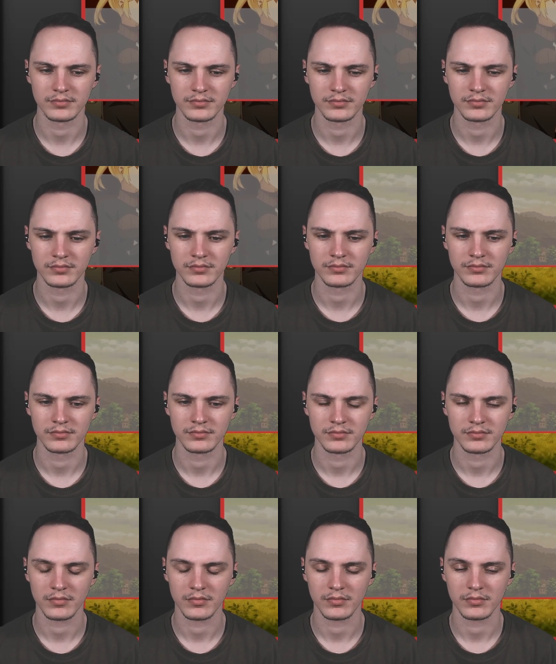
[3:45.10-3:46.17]

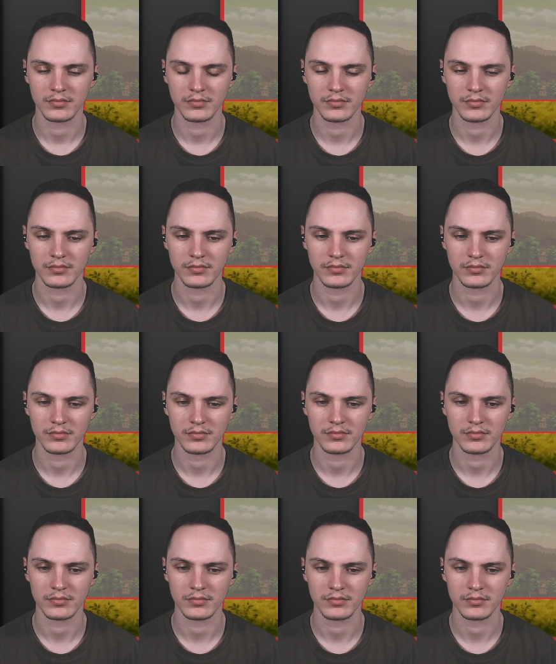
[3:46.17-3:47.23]

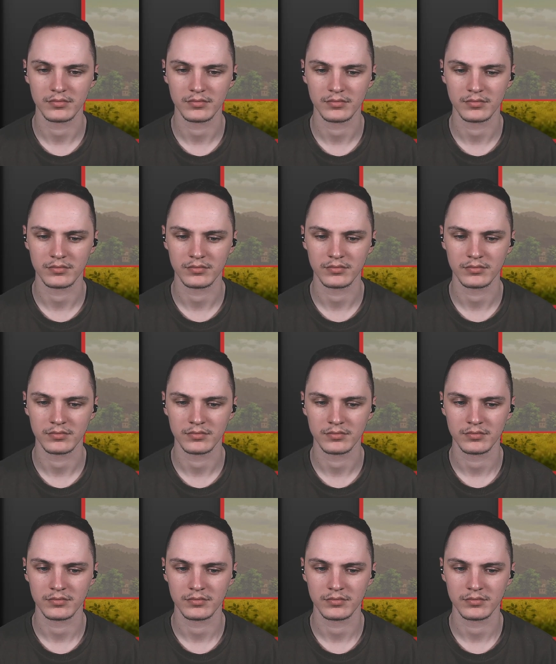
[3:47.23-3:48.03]
(silence)